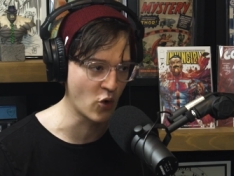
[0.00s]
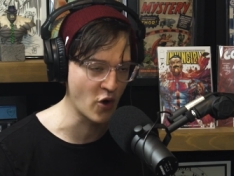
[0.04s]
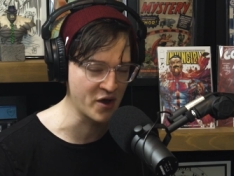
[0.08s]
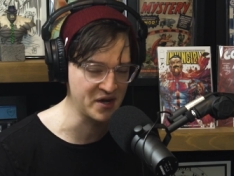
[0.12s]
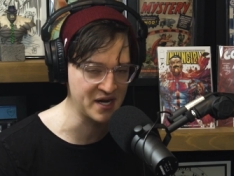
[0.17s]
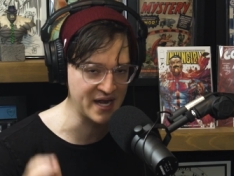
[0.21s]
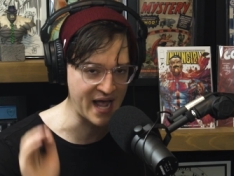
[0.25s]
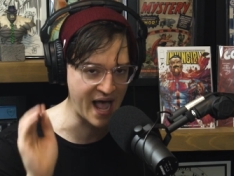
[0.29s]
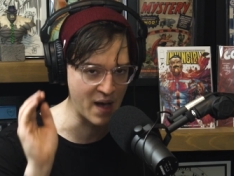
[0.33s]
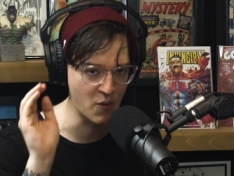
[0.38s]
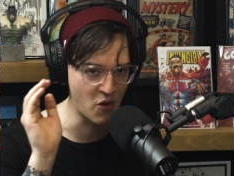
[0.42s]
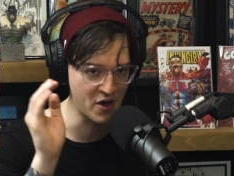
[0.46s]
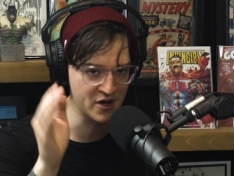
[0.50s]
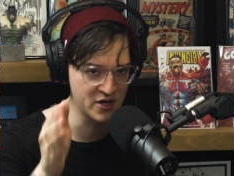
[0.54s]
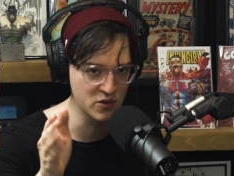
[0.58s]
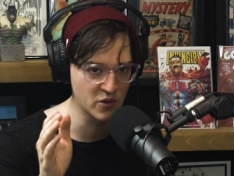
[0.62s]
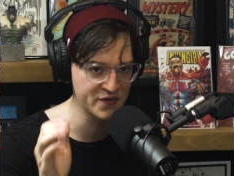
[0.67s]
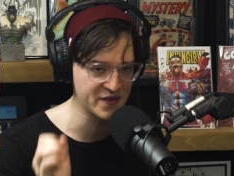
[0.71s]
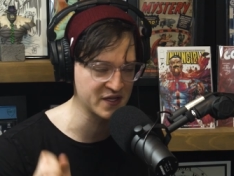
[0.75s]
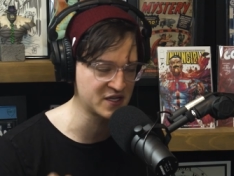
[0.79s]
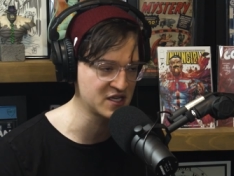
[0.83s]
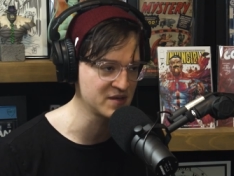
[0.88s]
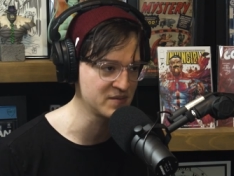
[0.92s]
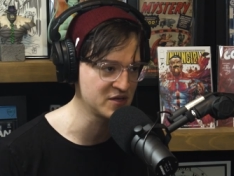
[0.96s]
it. I want to know what
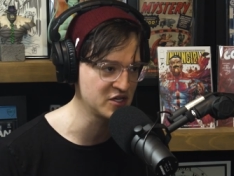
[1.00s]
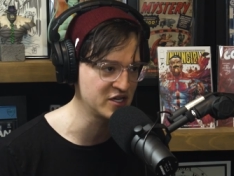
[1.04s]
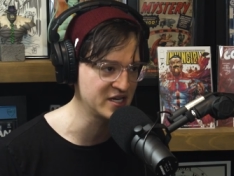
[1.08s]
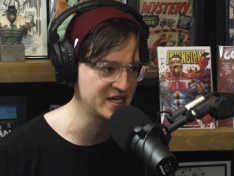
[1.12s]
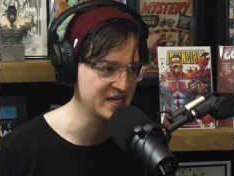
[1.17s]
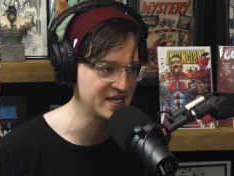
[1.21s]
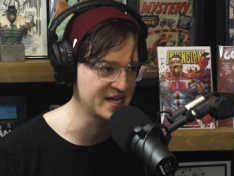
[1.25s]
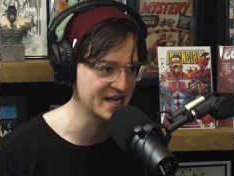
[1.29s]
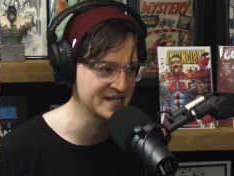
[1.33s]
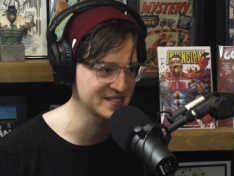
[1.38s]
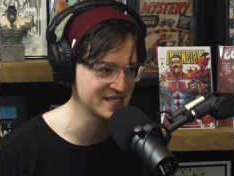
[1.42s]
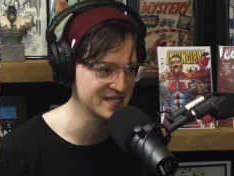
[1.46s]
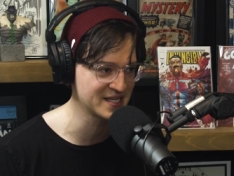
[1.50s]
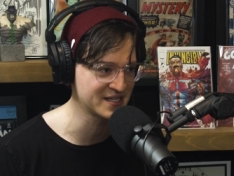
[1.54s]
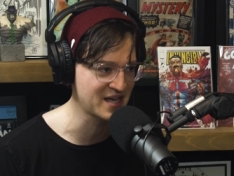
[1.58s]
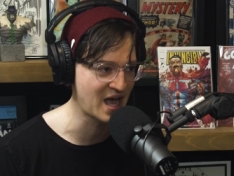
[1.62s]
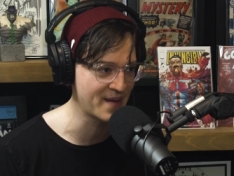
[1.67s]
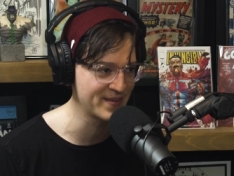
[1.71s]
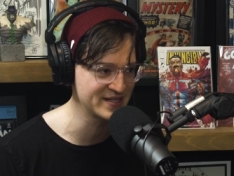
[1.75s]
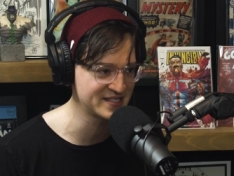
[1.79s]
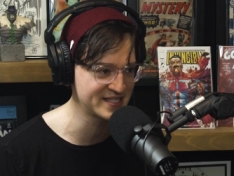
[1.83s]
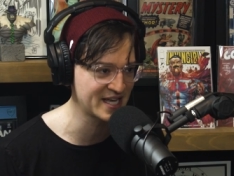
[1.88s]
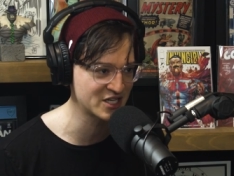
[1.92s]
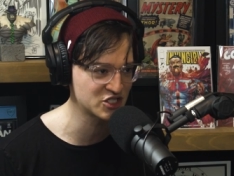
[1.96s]
the community does in the
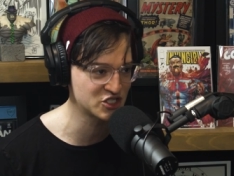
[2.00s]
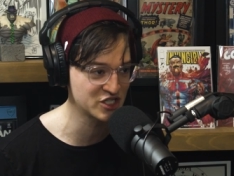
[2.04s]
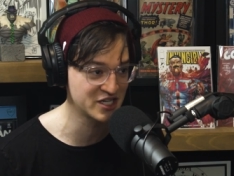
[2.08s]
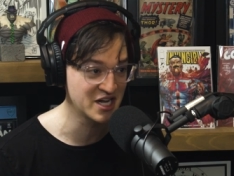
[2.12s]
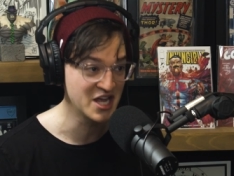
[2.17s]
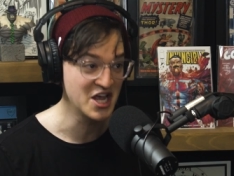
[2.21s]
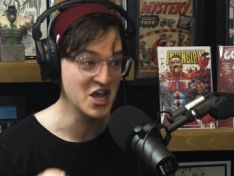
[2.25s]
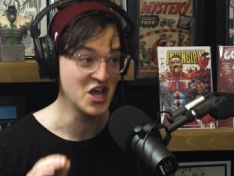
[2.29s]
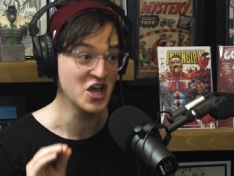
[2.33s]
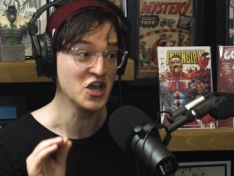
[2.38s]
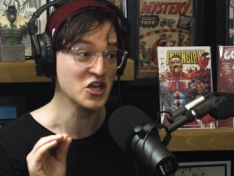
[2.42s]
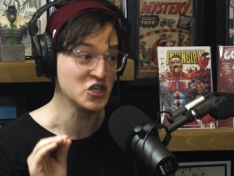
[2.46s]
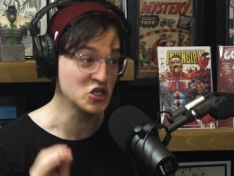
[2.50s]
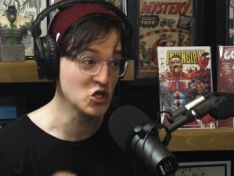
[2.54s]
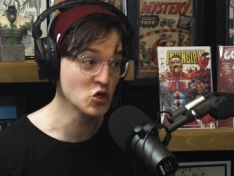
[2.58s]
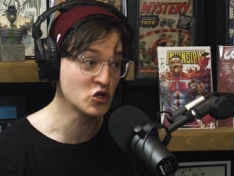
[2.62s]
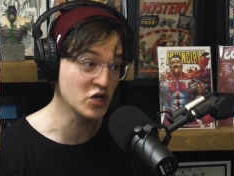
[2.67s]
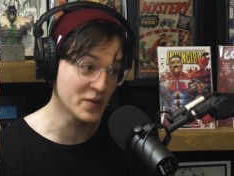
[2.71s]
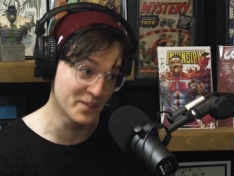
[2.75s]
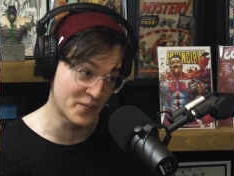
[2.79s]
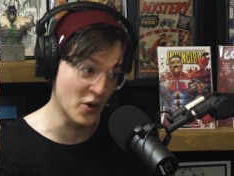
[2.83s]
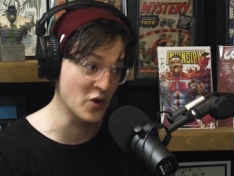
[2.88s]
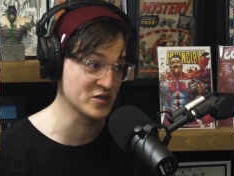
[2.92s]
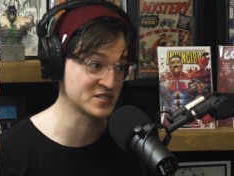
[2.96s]
comment section. You
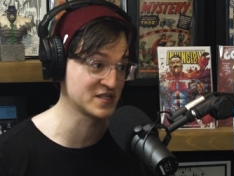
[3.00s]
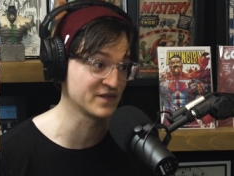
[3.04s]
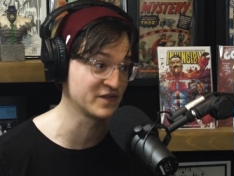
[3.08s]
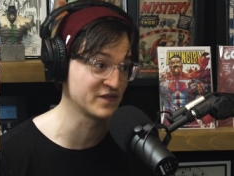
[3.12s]
compulsively